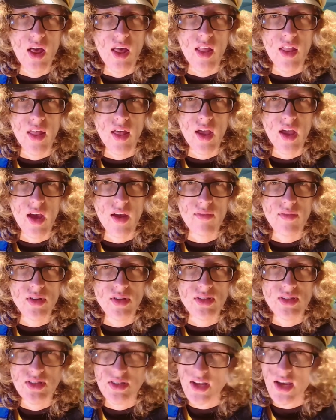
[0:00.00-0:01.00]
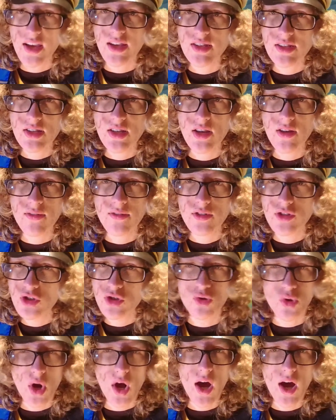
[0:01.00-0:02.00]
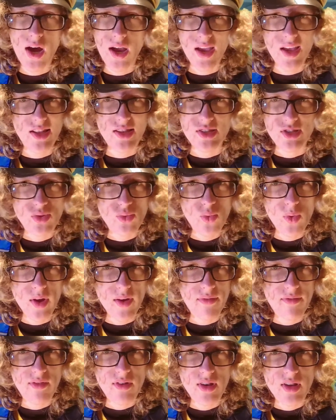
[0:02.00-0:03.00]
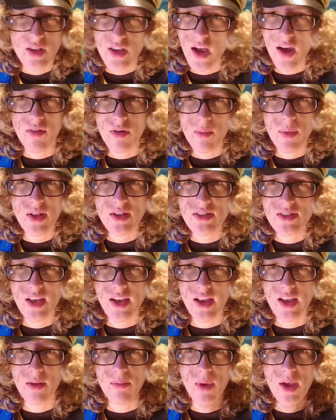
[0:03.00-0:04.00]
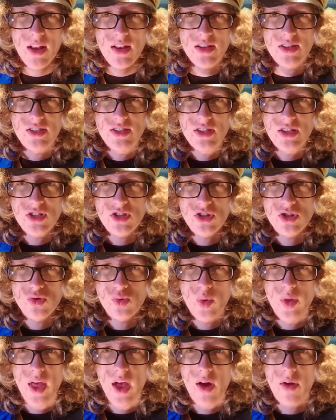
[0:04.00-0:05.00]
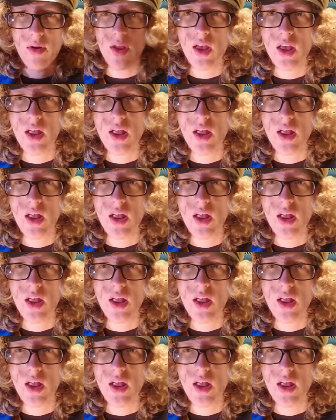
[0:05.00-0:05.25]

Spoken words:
They have decisive, strong, and swift governments that can make decisions without